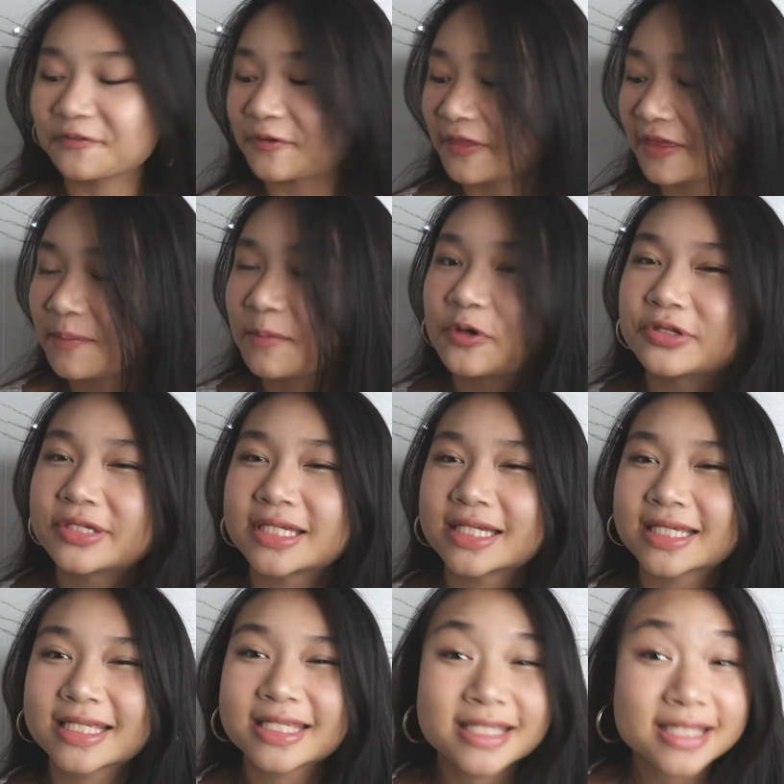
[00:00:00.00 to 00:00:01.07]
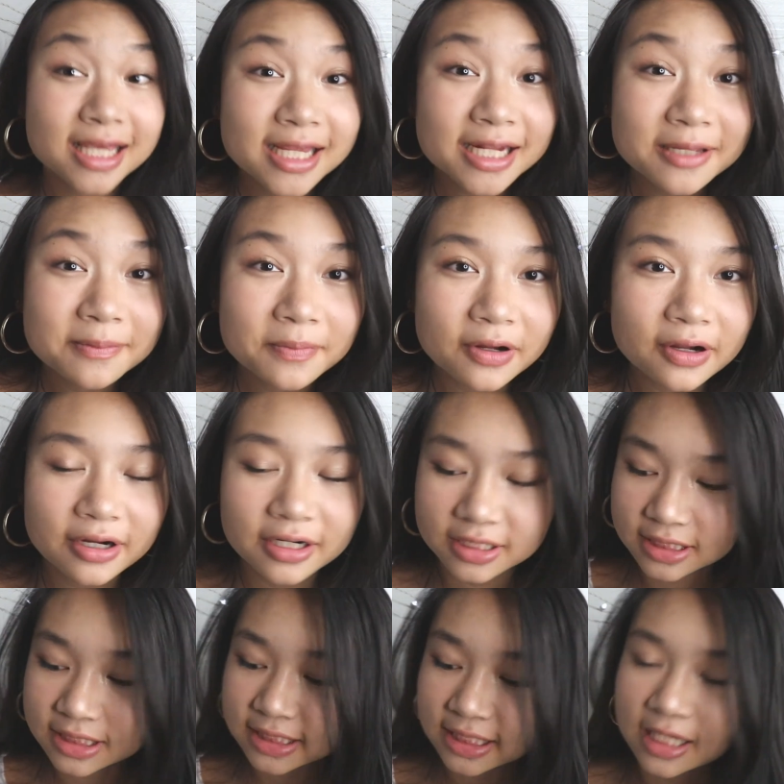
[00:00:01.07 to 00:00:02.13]
for the most exciting
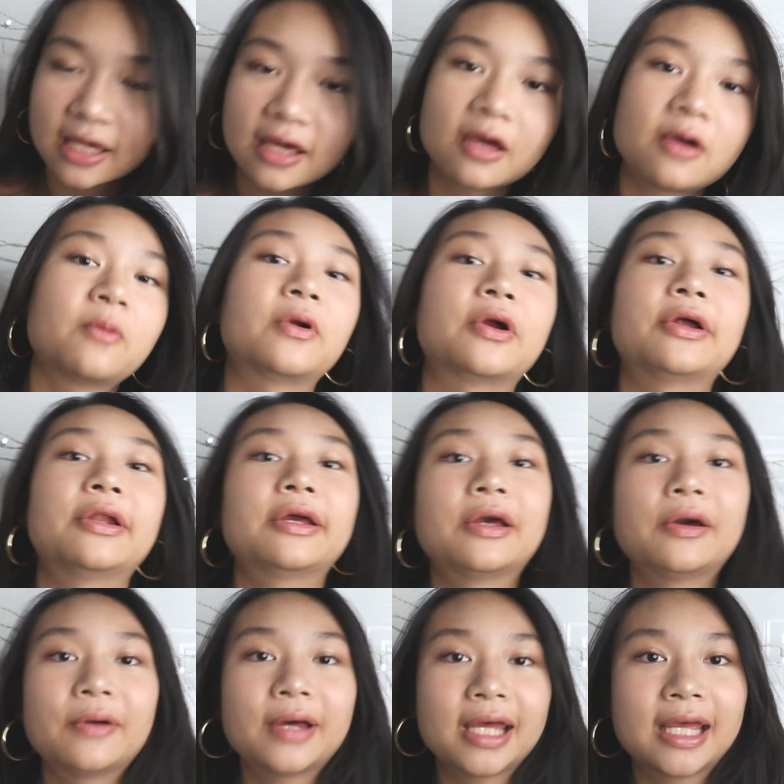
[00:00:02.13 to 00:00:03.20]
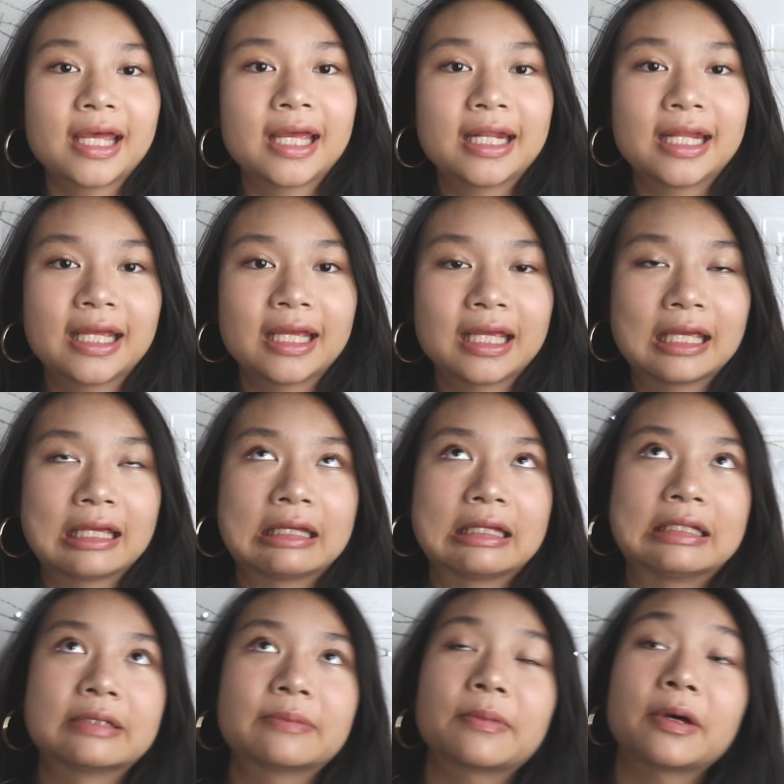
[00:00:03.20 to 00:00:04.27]
part, we're gonna go ahead
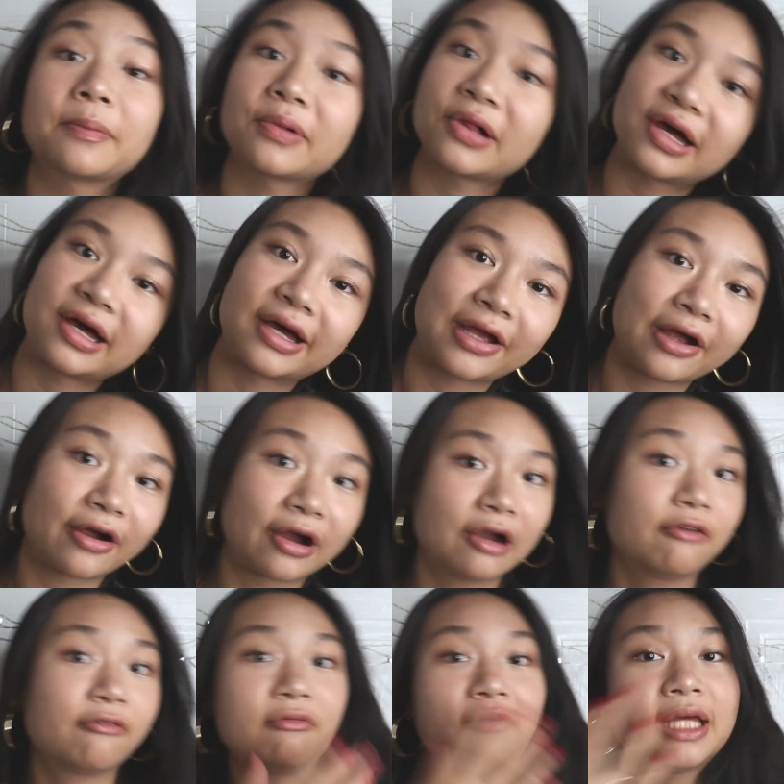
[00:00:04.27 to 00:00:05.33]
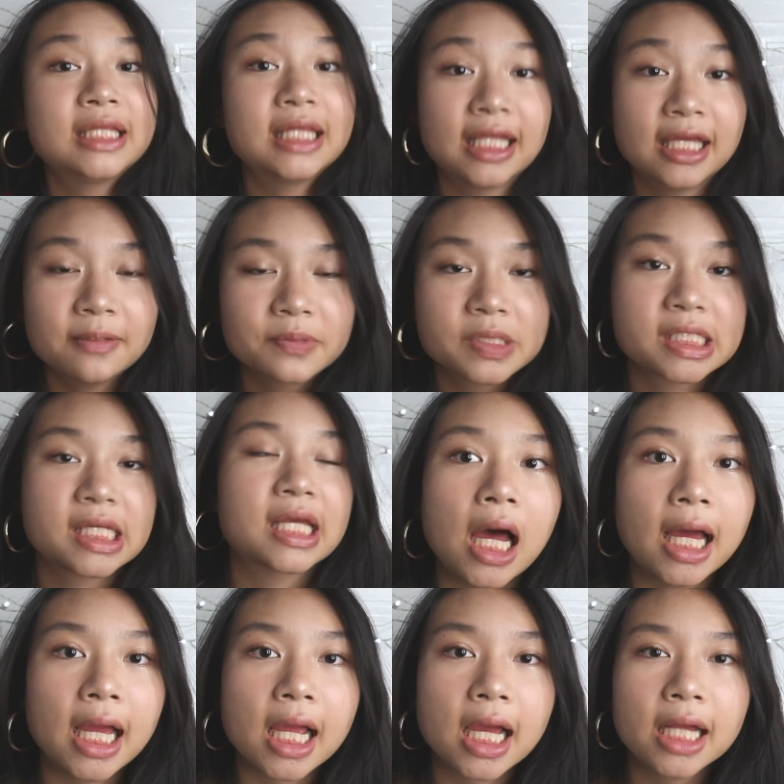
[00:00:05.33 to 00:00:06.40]
and apply our red lips.
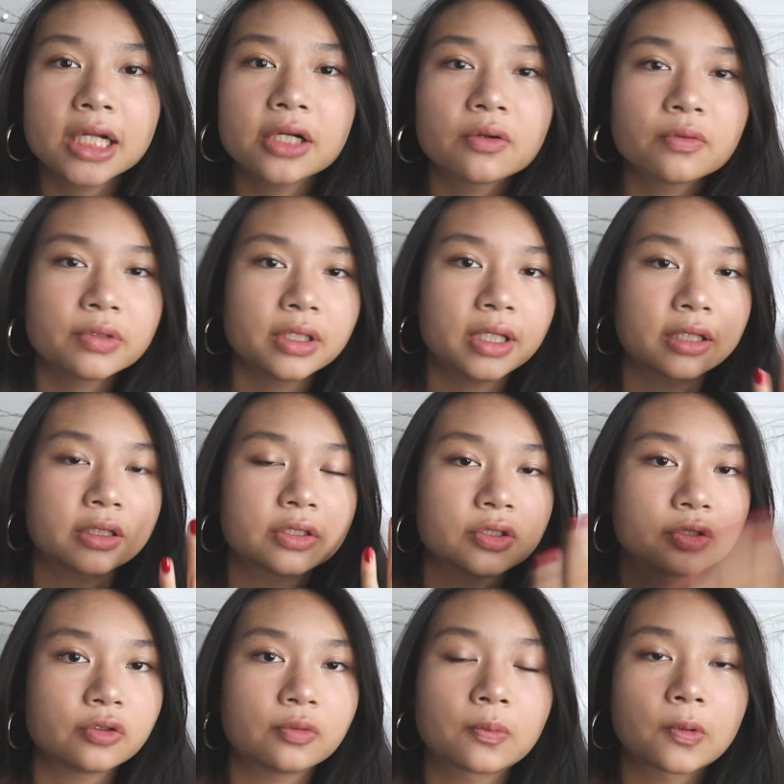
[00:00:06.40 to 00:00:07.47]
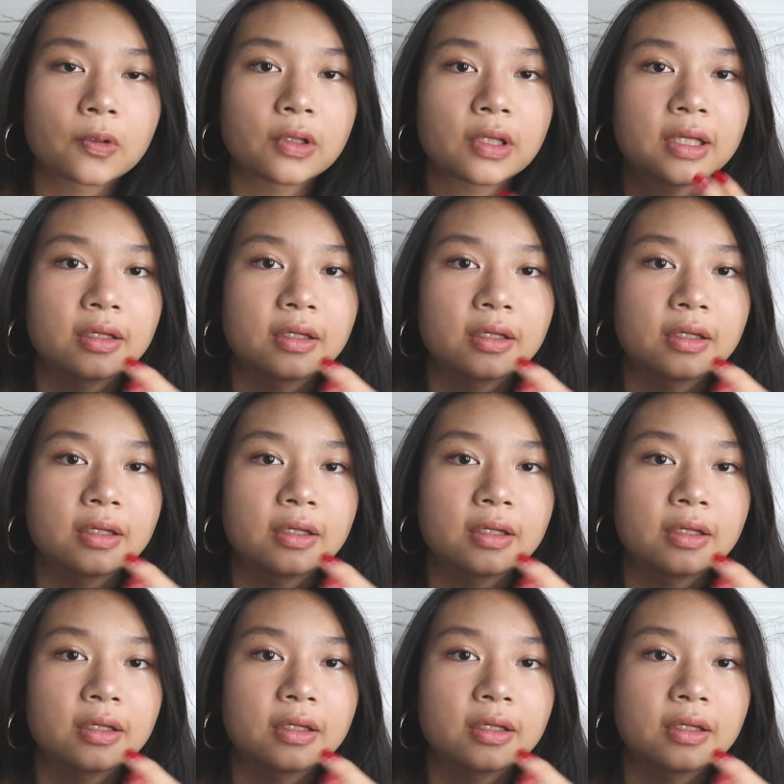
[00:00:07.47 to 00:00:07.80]
I kind of don't really like the super